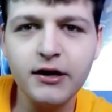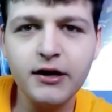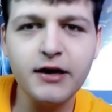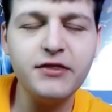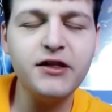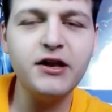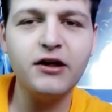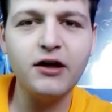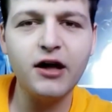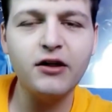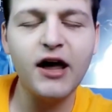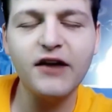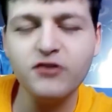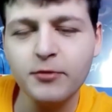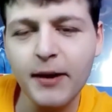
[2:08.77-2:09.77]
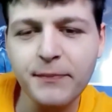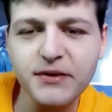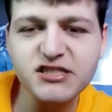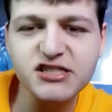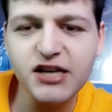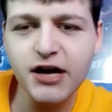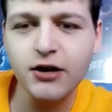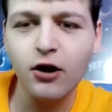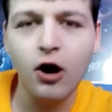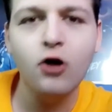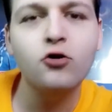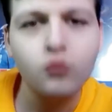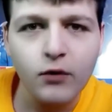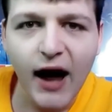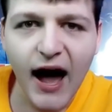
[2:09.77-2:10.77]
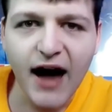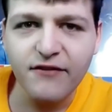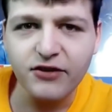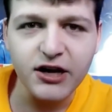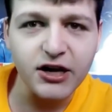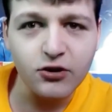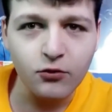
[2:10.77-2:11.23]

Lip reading: And then a lot of you might be saying, oh, gravity,